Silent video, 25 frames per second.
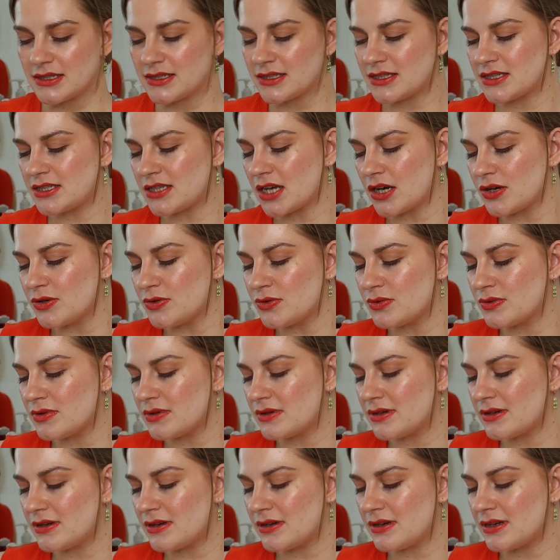So
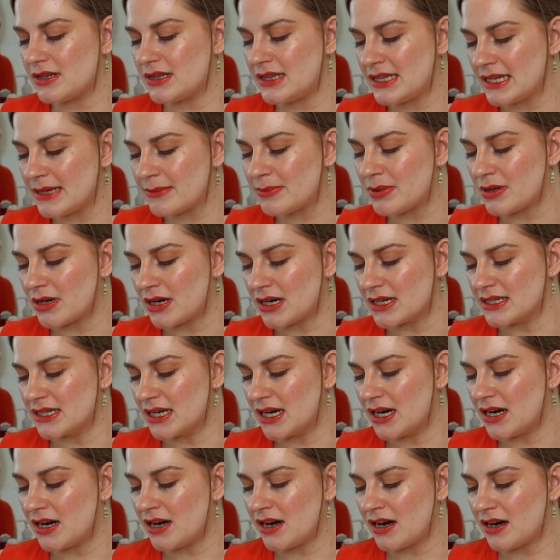lip
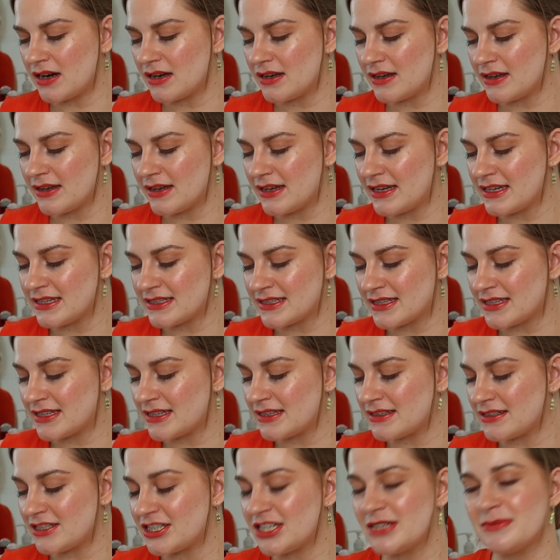liner is
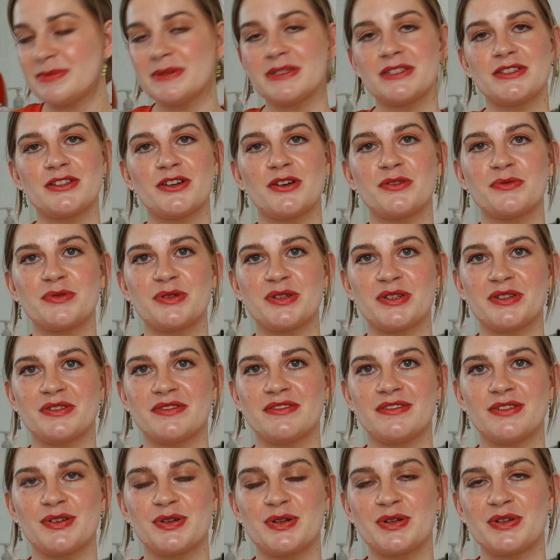the cheapest
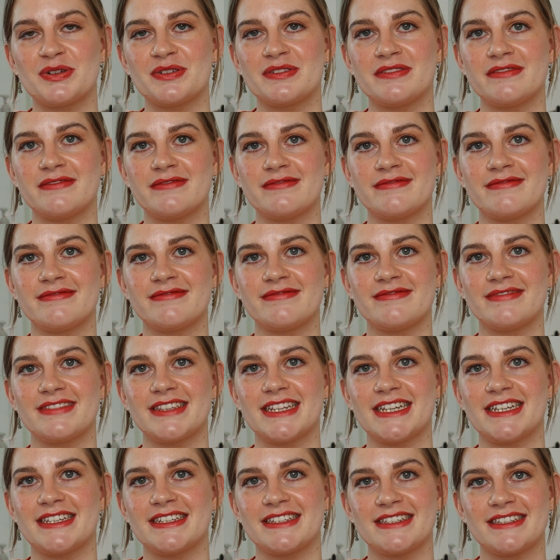option on
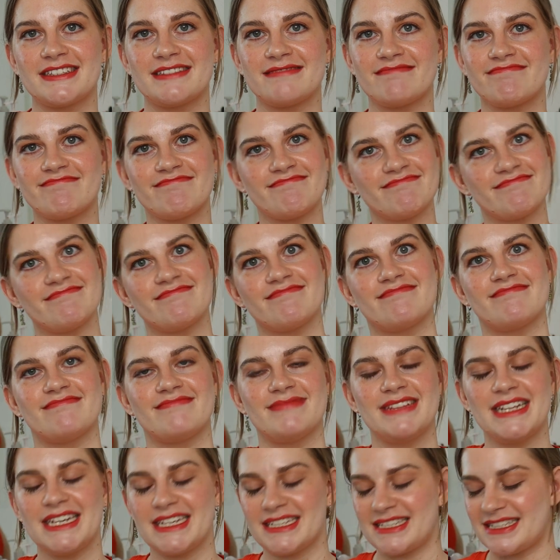this
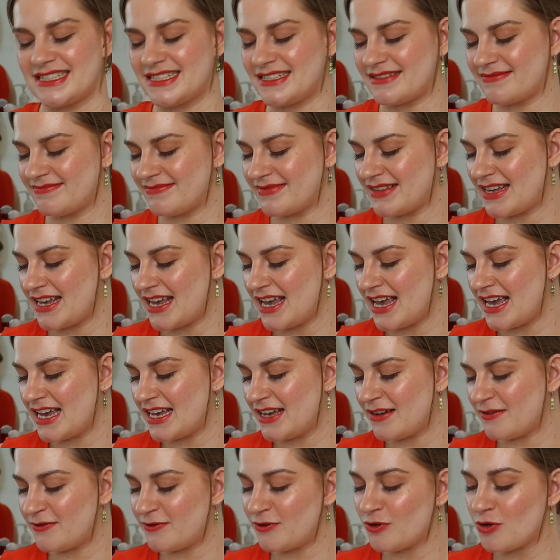list.
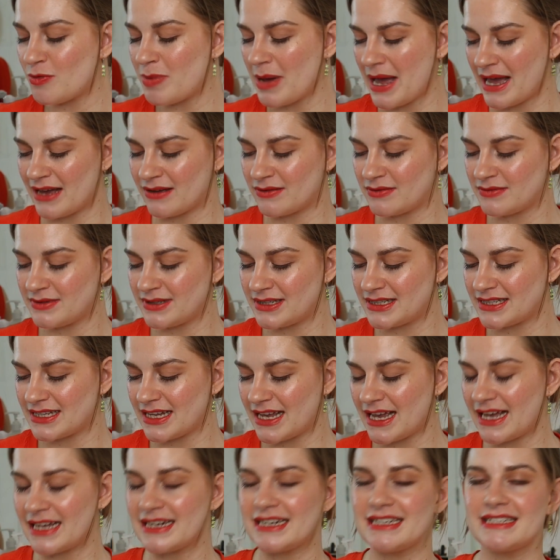£4,
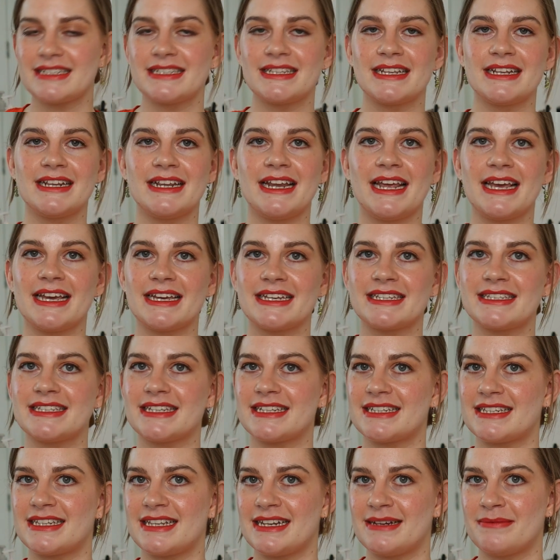and it's the NYX
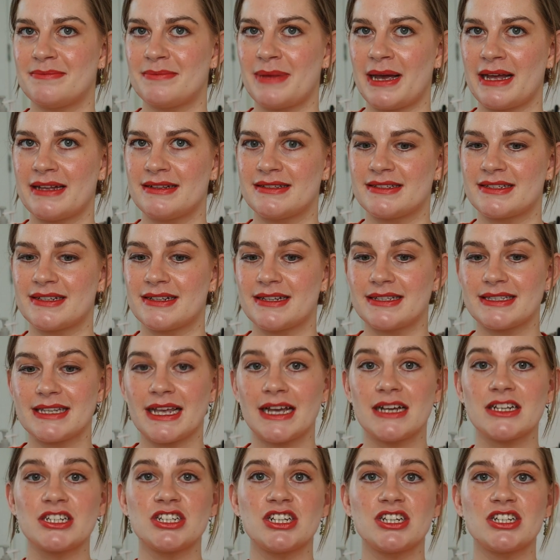Slim Pencil. It's
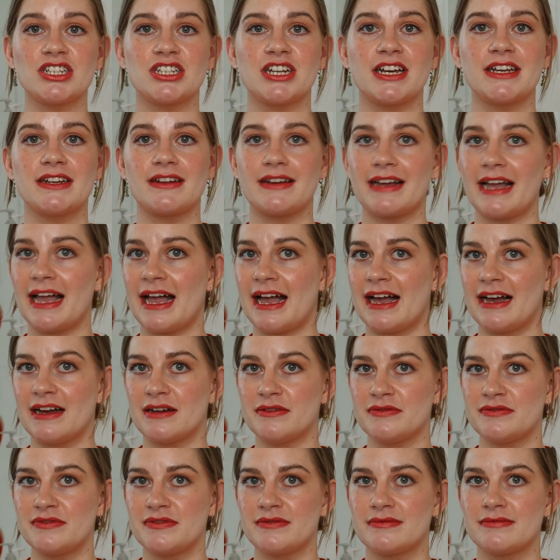actually a shade I
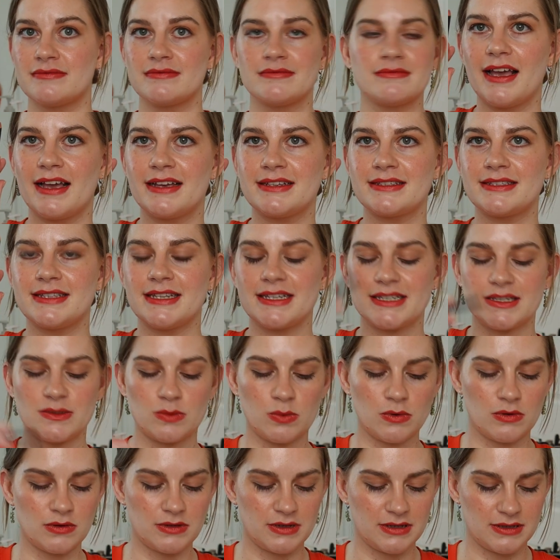have. It's this
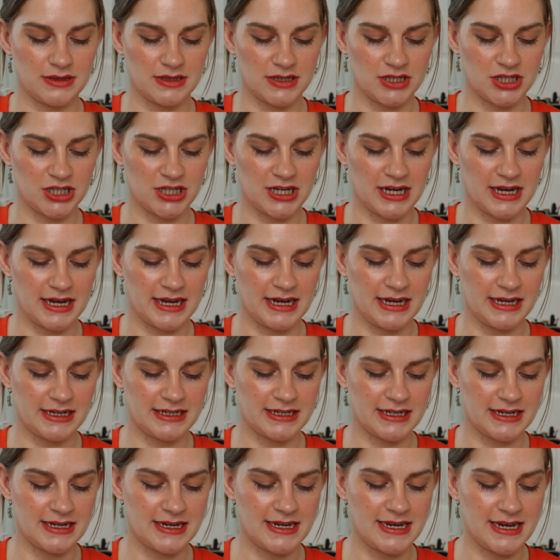one, the
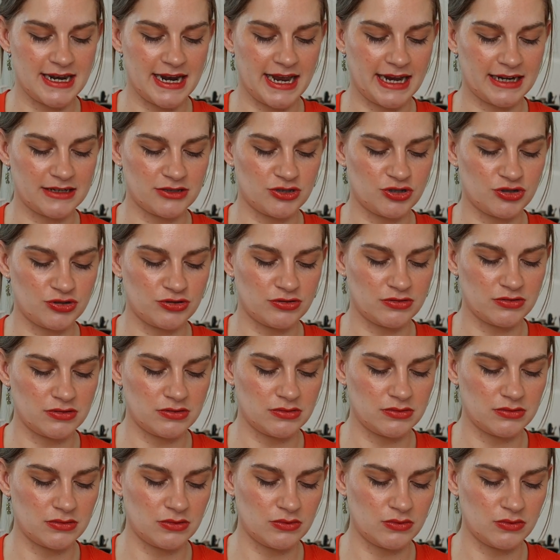shade Natural.